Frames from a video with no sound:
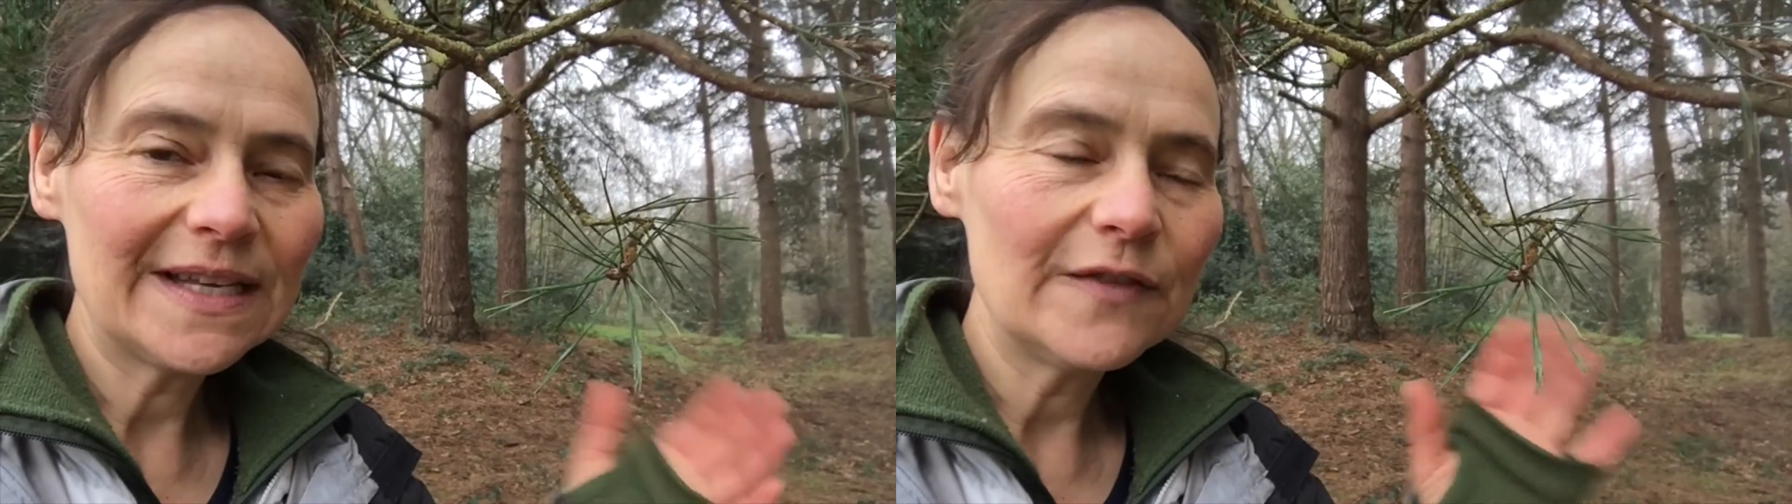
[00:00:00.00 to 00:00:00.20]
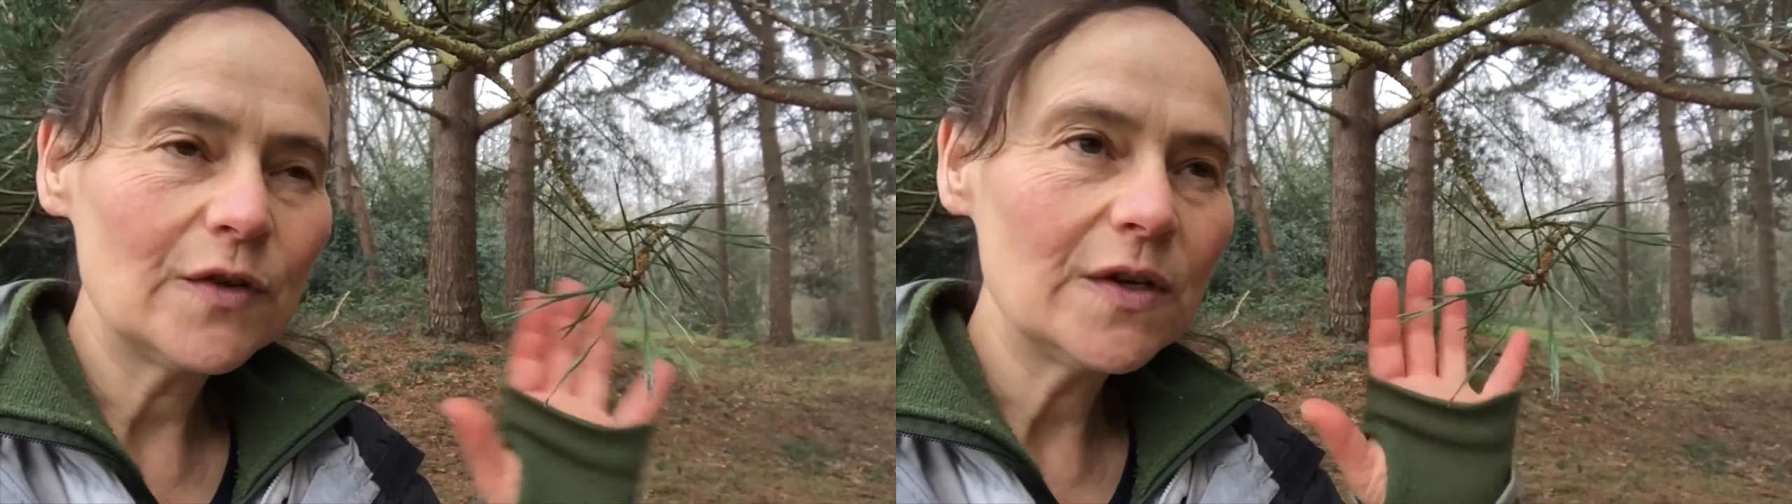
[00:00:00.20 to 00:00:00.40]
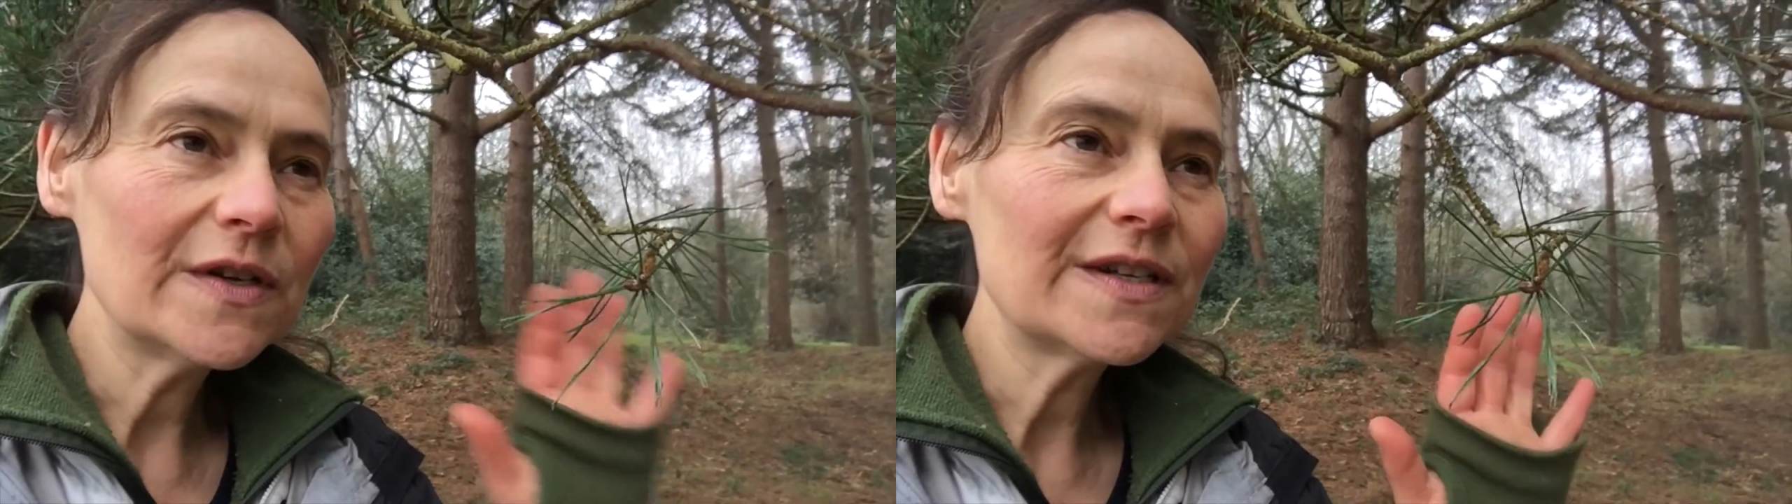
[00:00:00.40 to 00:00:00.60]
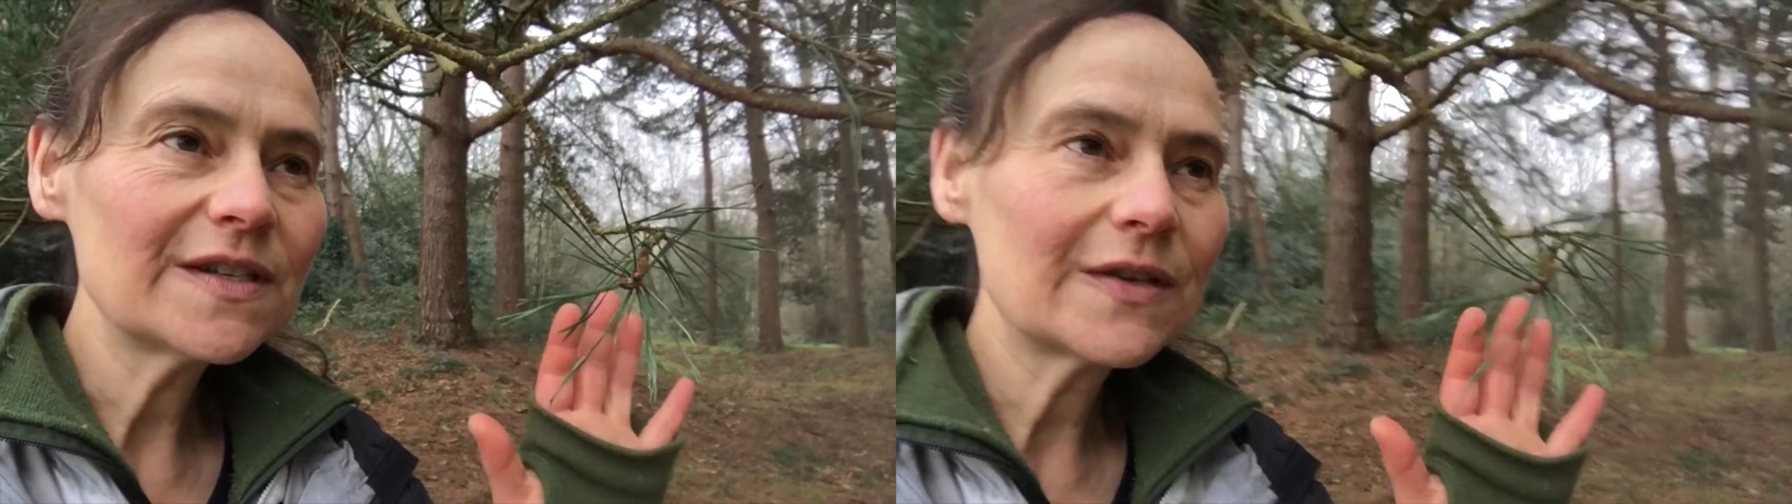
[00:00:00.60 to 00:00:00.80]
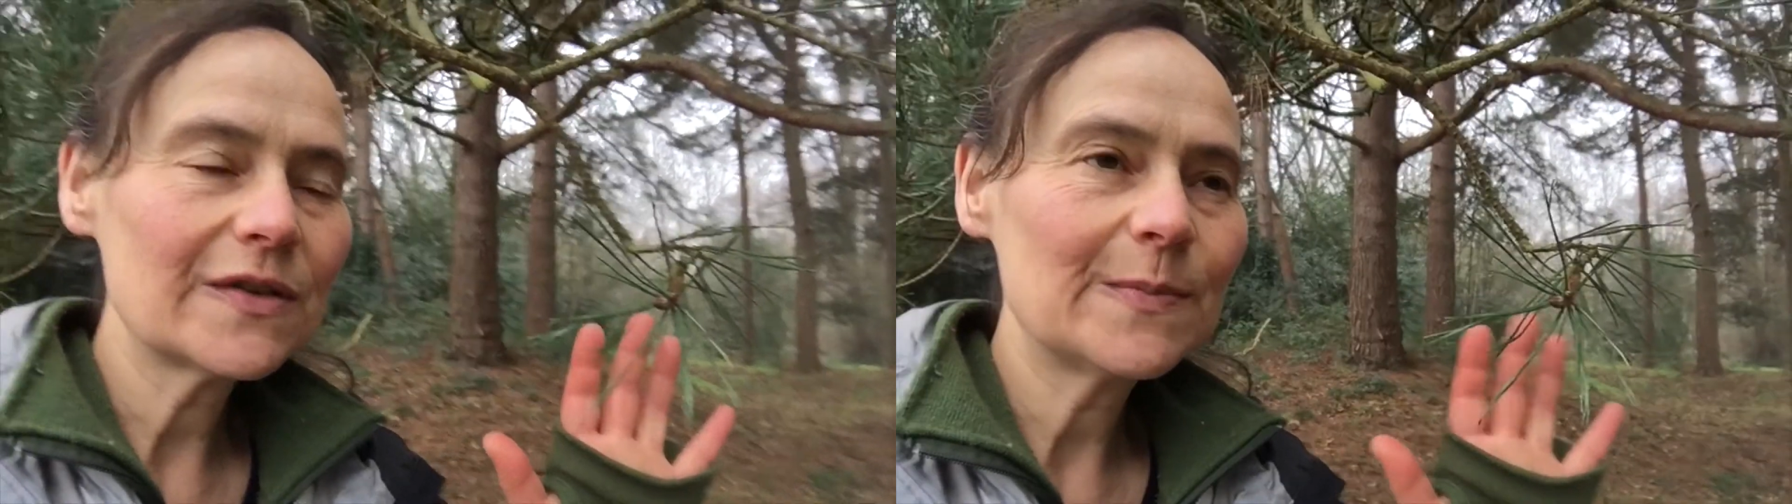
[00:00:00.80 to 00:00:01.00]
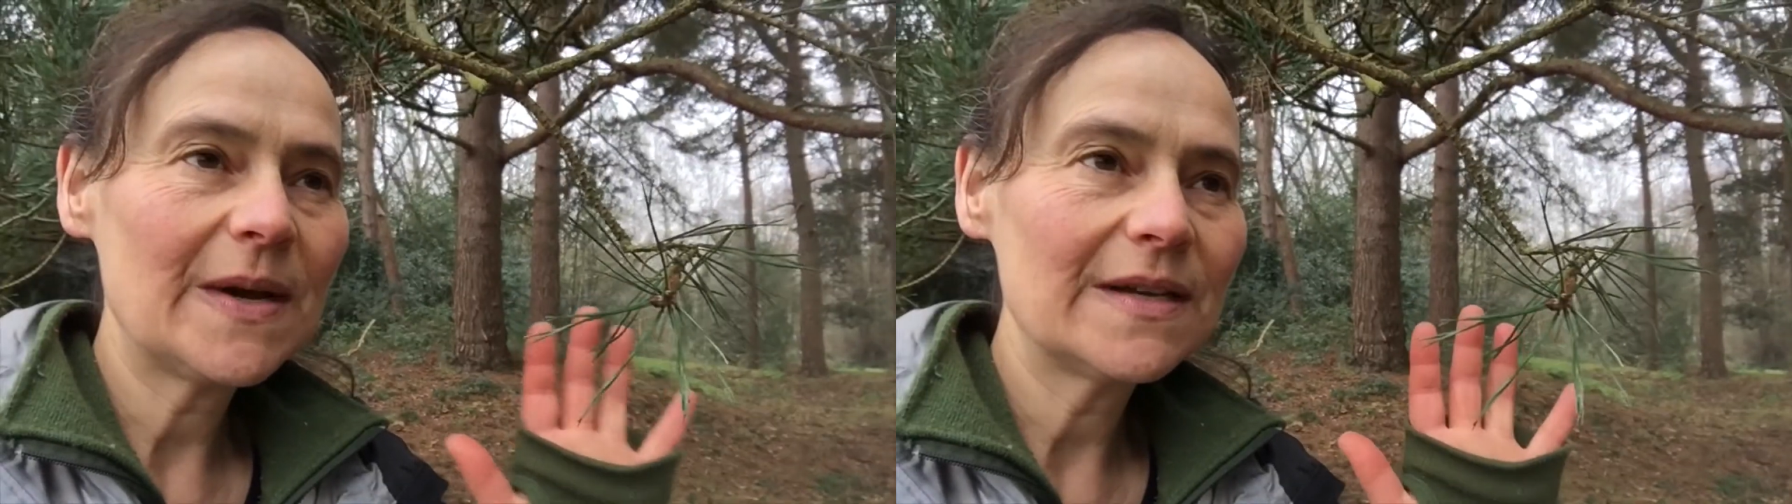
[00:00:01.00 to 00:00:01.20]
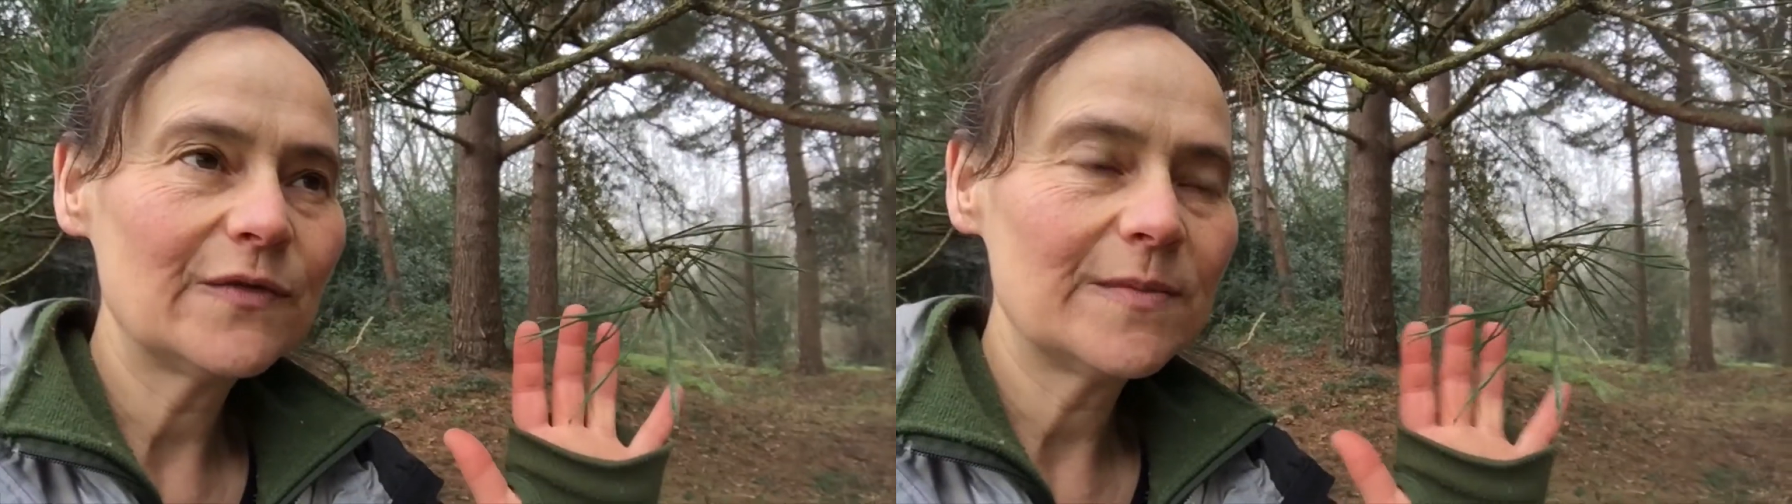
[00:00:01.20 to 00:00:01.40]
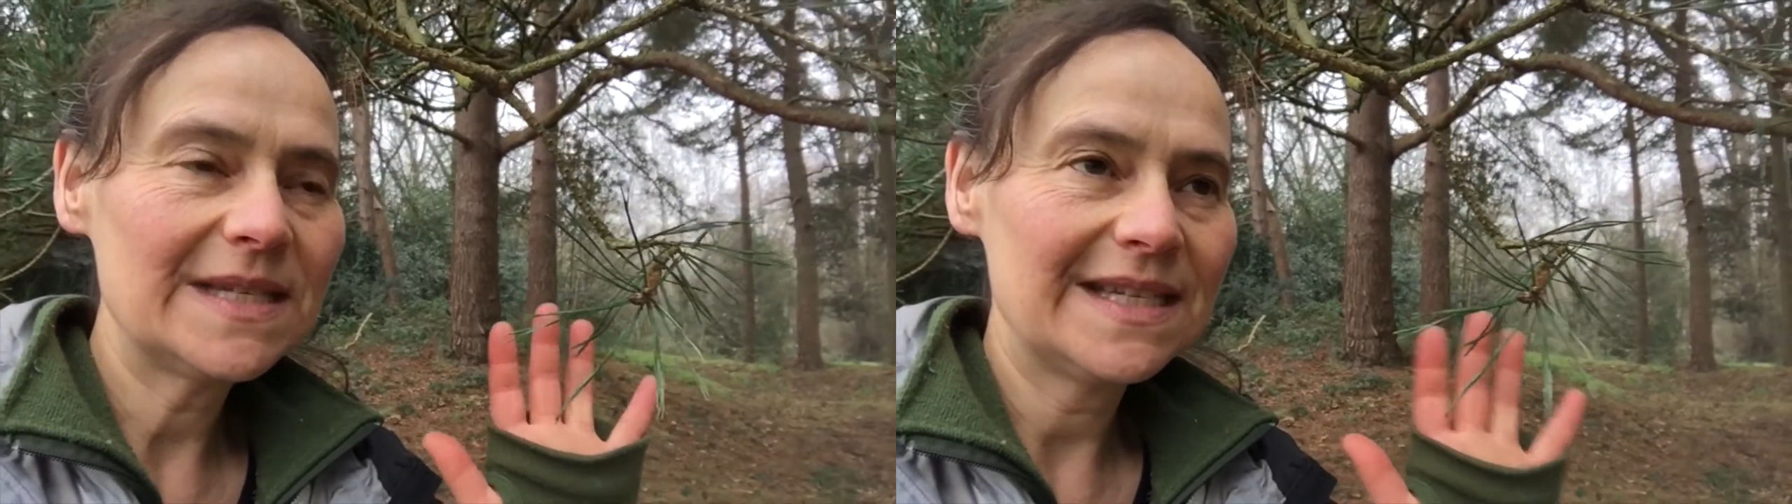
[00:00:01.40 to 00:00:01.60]
If you look at a Scots pine
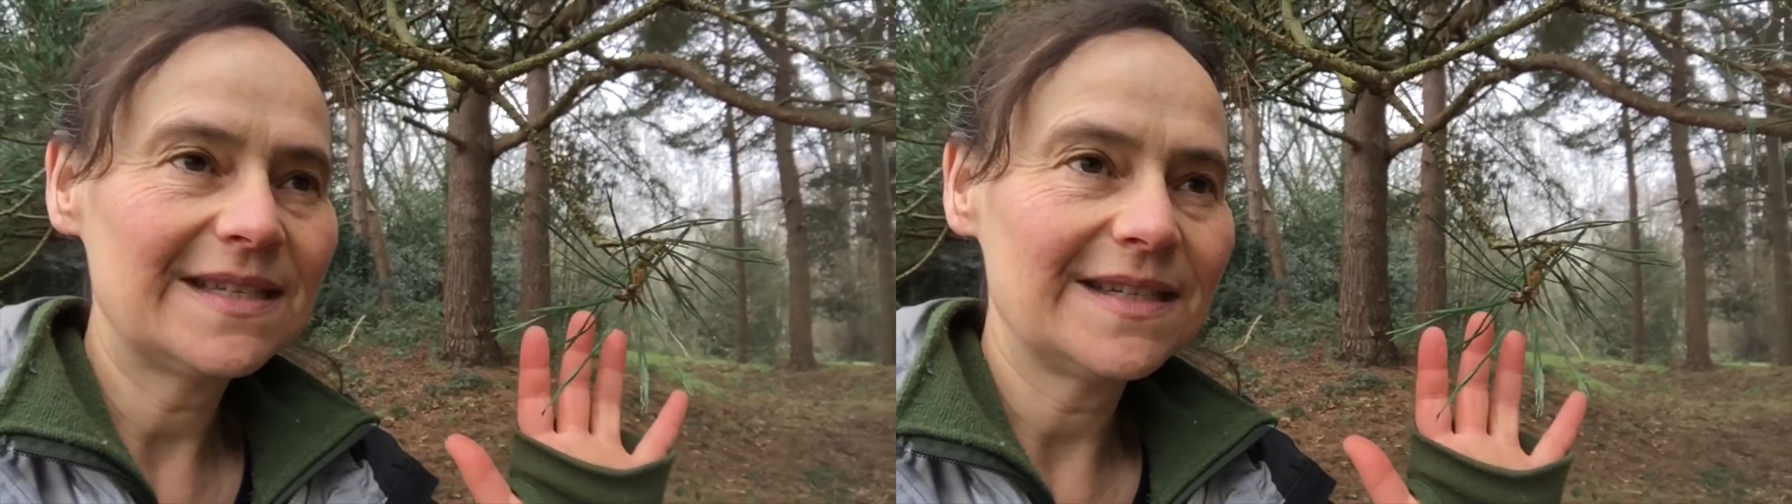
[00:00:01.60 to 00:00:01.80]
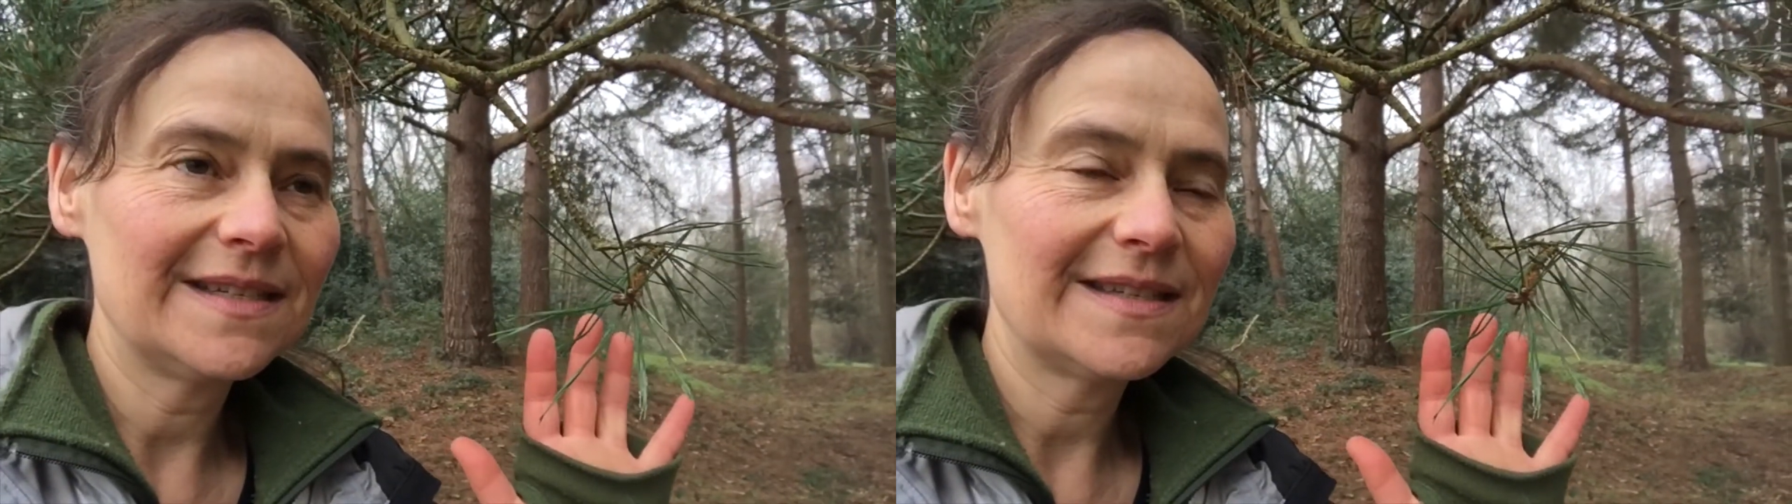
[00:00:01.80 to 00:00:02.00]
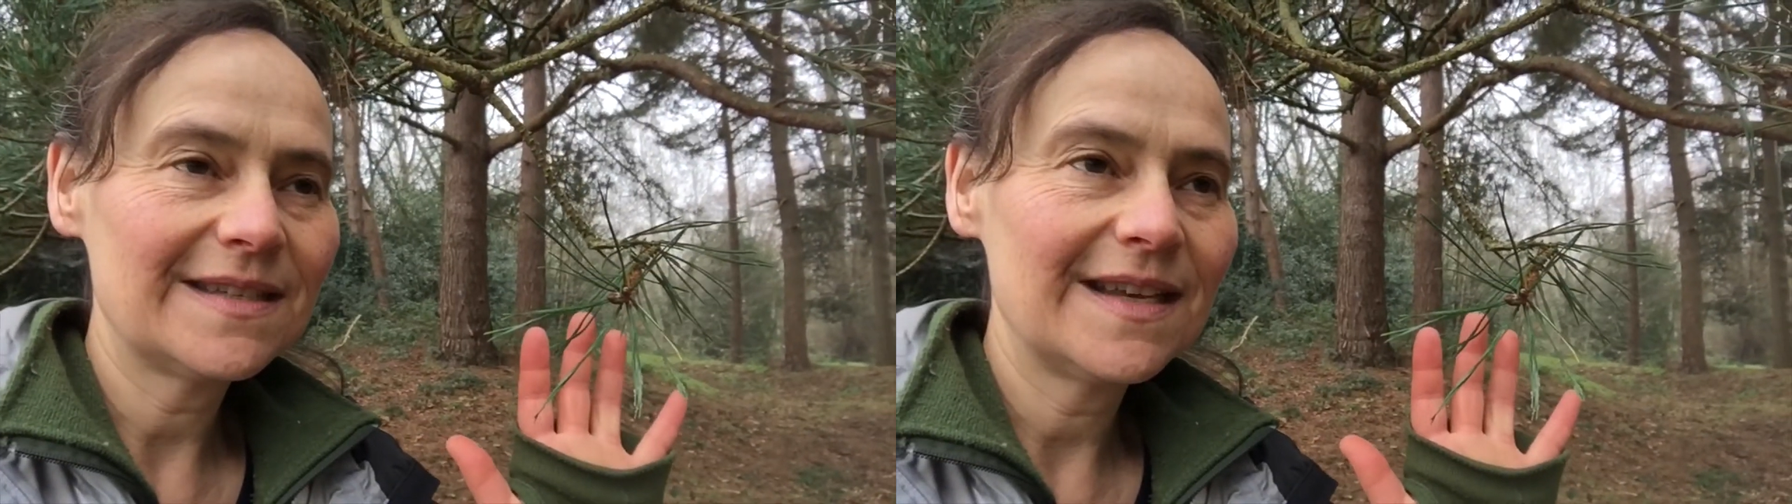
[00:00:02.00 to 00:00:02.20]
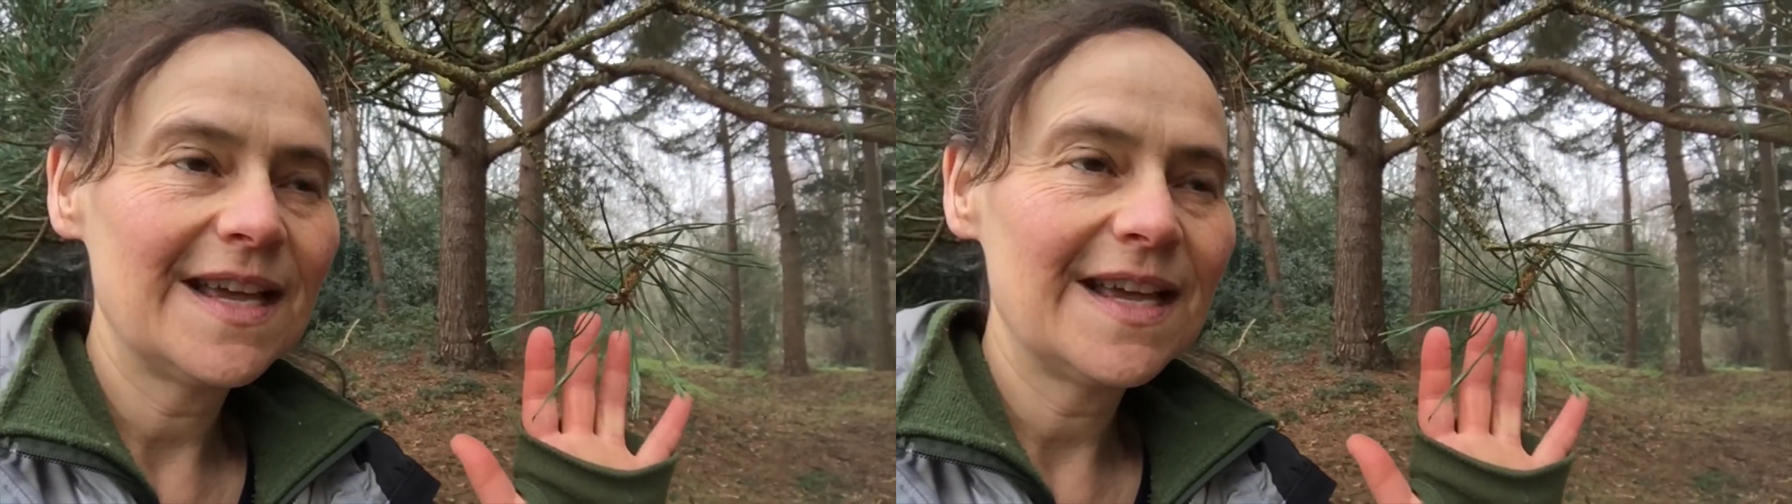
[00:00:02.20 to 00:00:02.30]
from a distance,